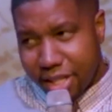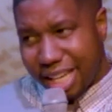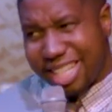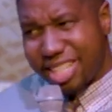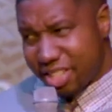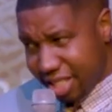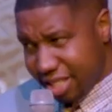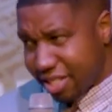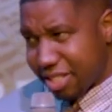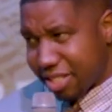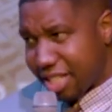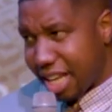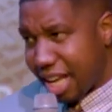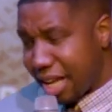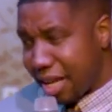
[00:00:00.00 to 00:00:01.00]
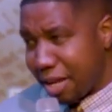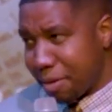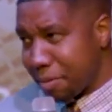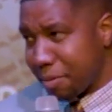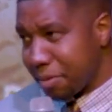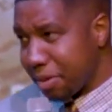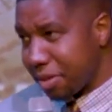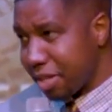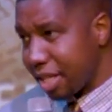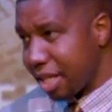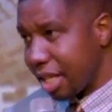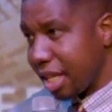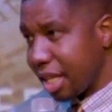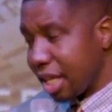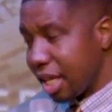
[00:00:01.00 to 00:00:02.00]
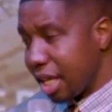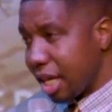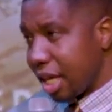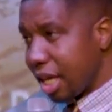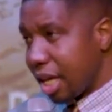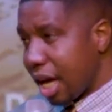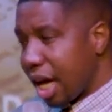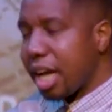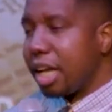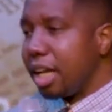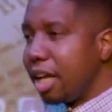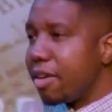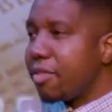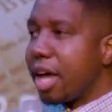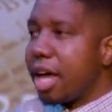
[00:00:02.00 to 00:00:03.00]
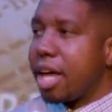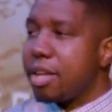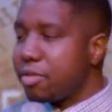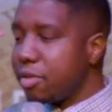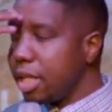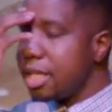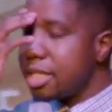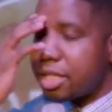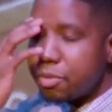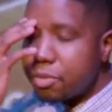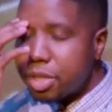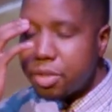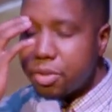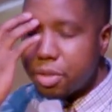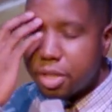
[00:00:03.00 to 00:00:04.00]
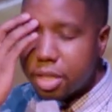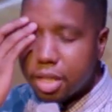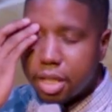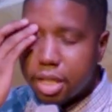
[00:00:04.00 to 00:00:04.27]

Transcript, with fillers: in Jesus' name. I got a love hate relationship with Duke